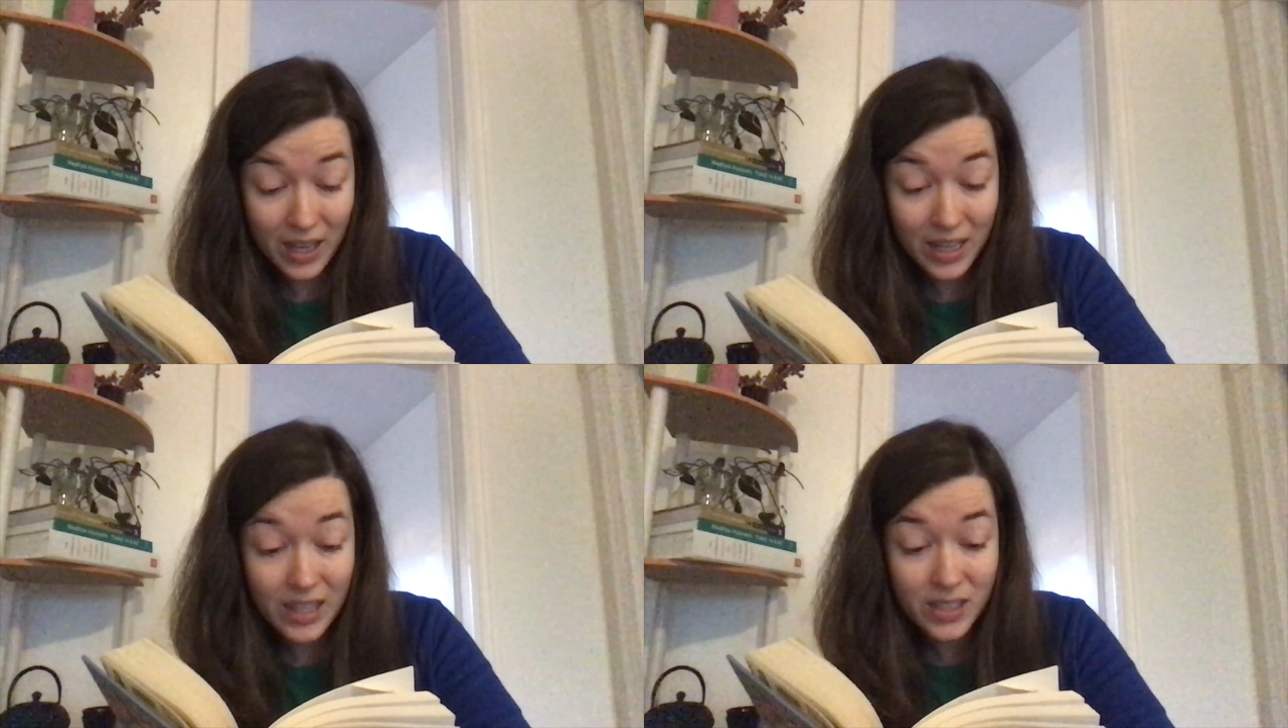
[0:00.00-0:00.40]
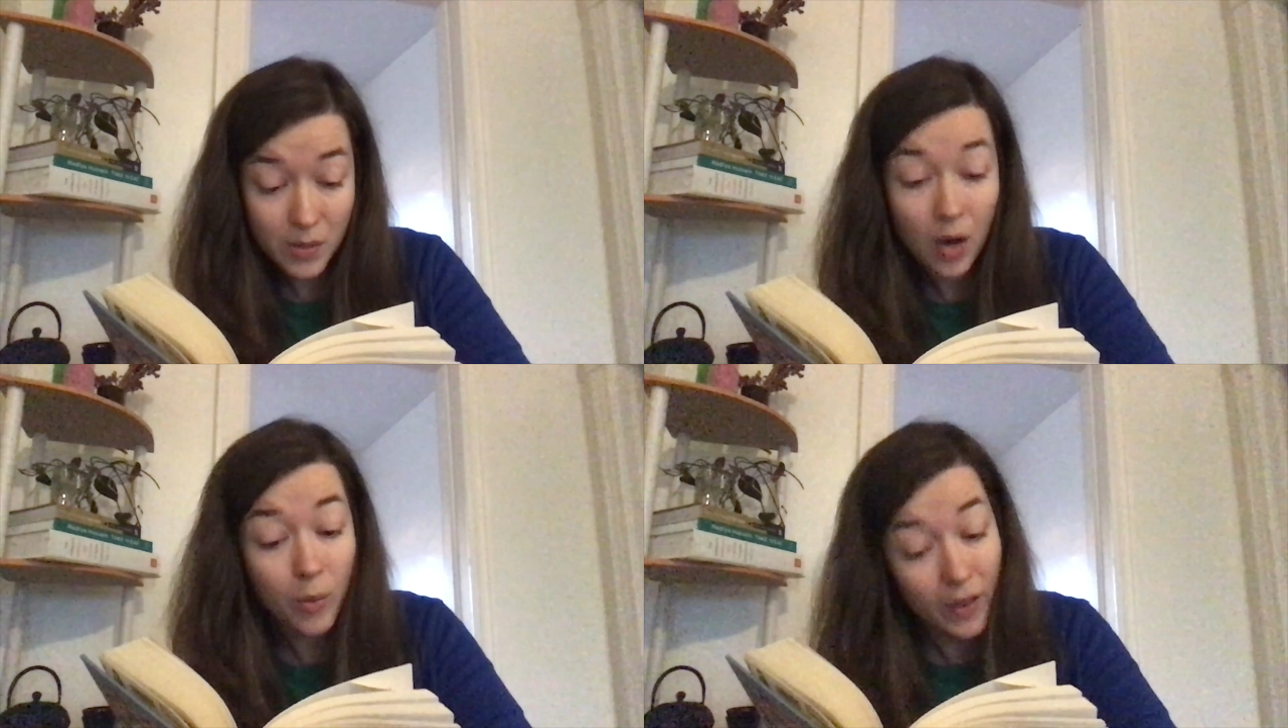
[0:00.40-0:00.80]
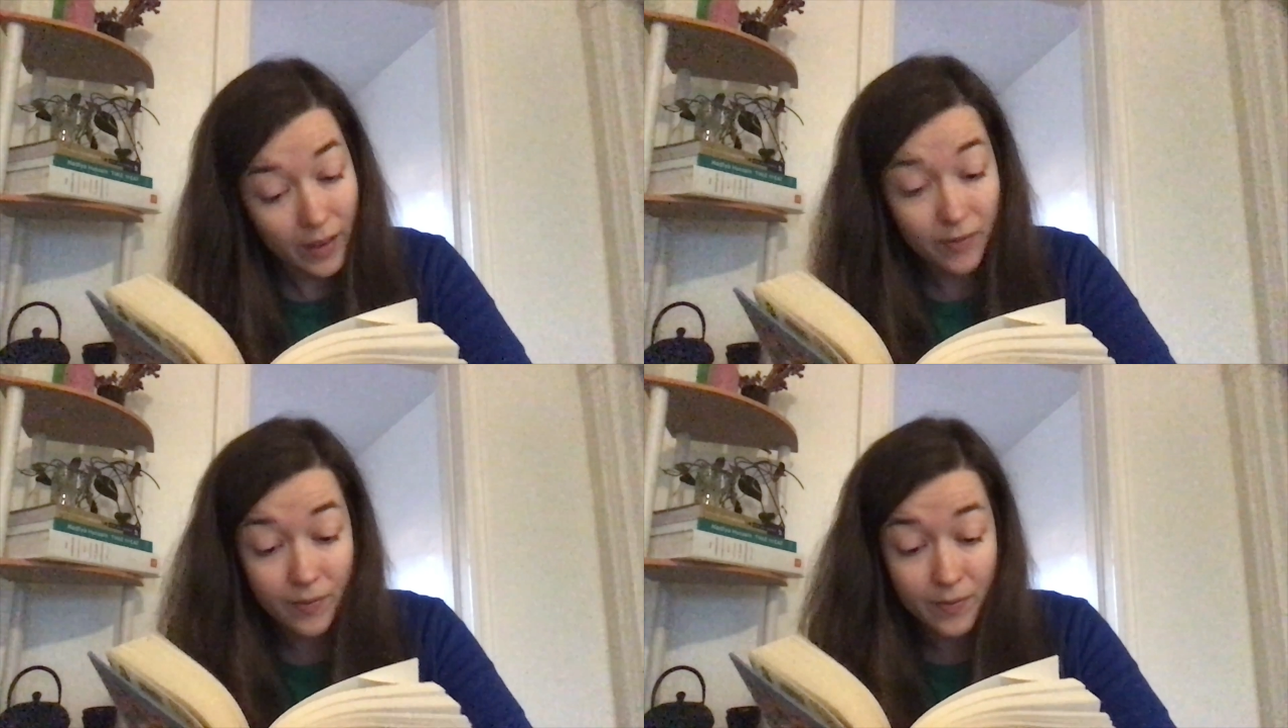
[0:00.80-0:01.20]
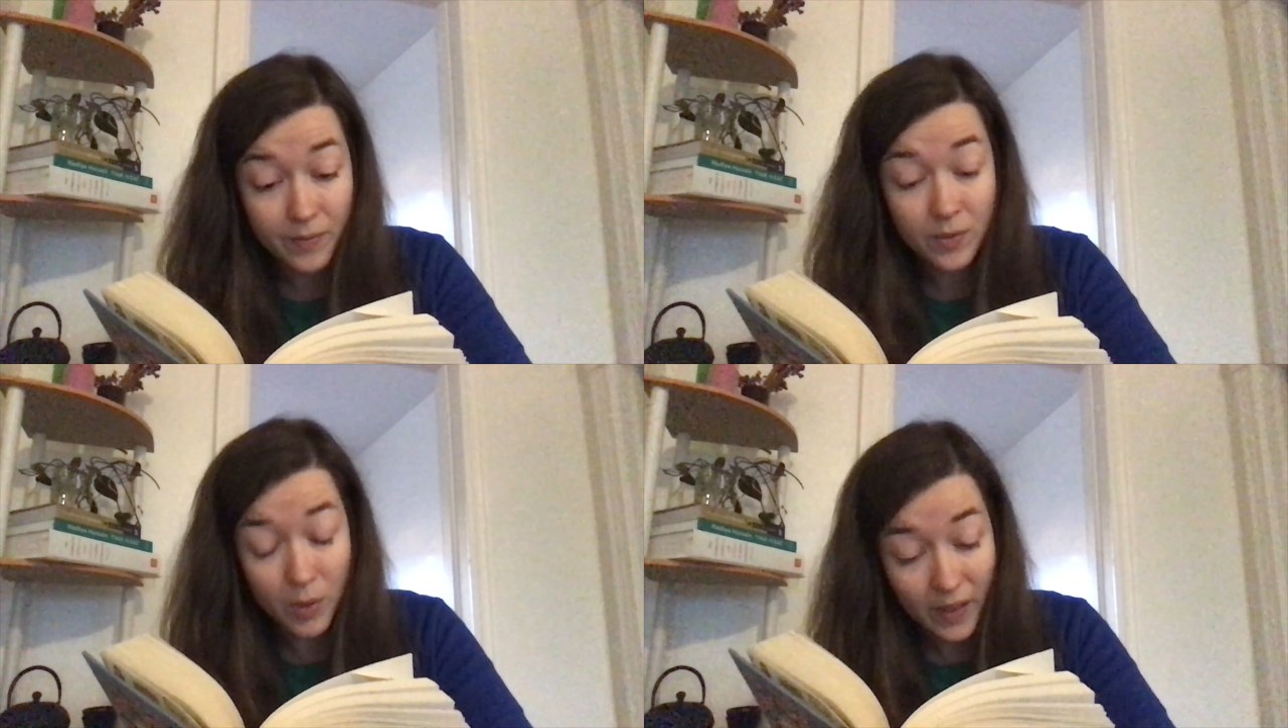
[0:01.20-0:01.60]
and he's
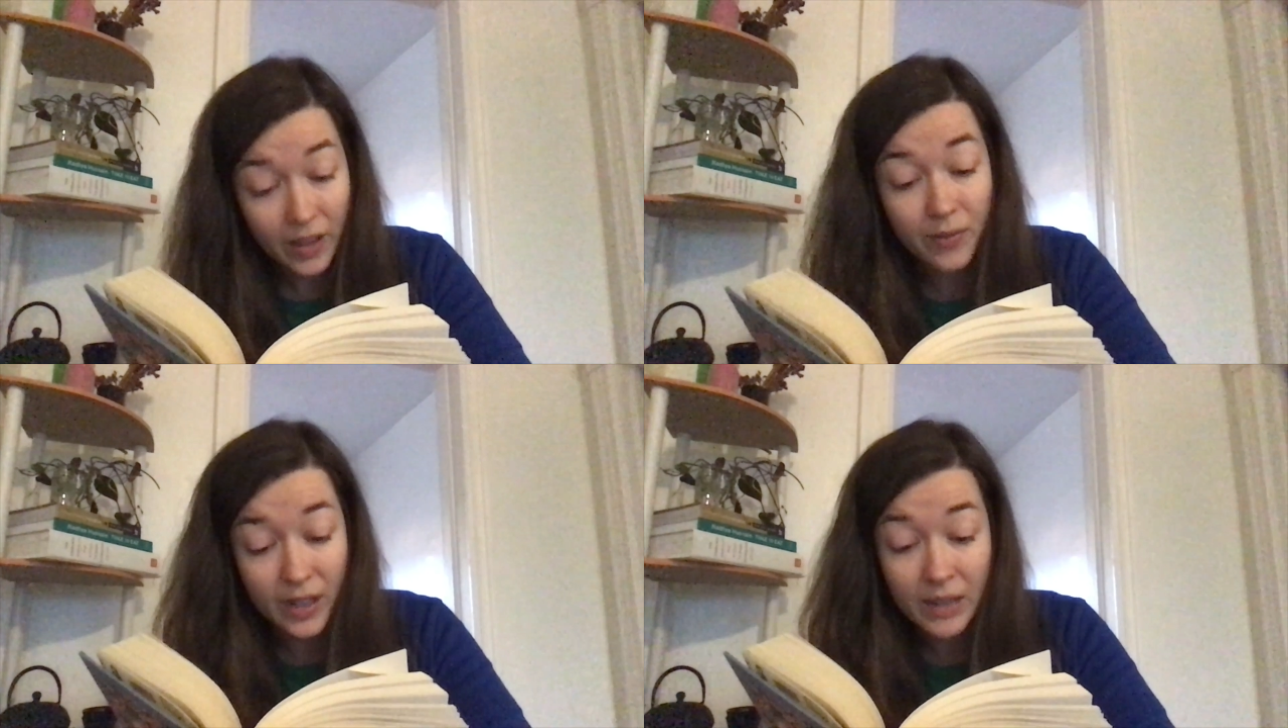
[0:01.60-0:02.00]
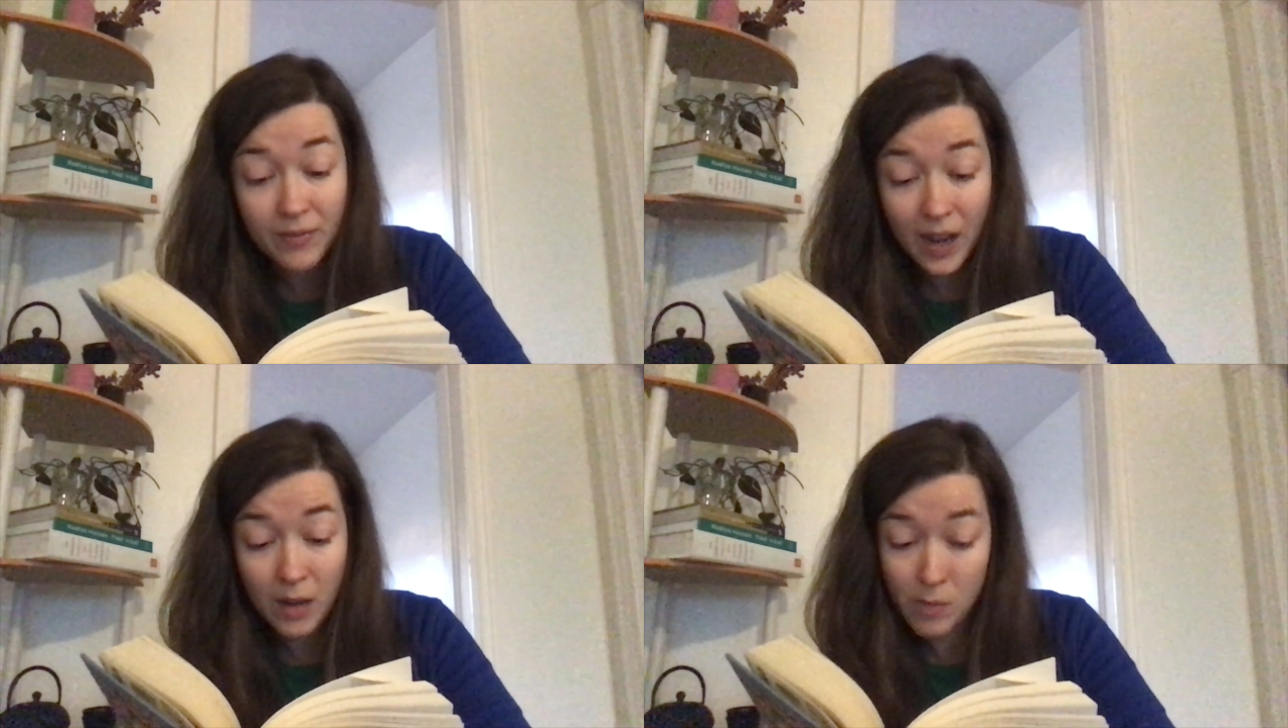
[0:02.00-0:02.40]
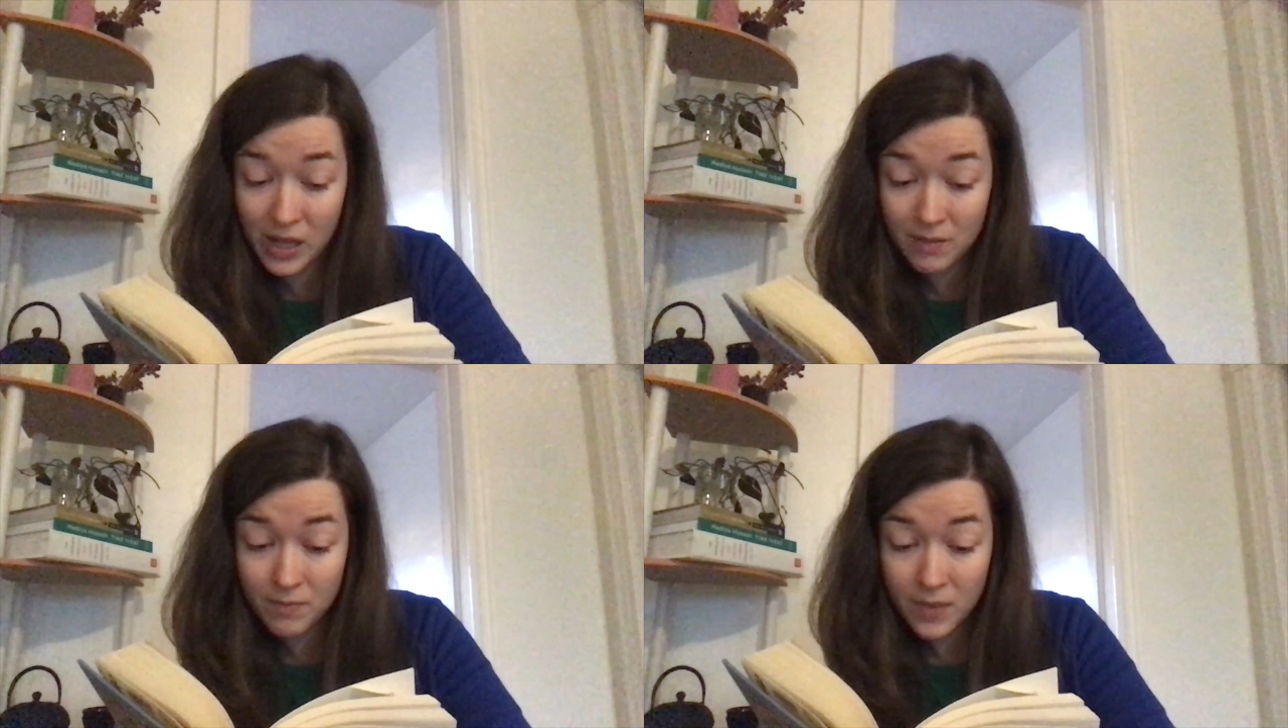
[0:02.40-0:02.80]
really a very fine man.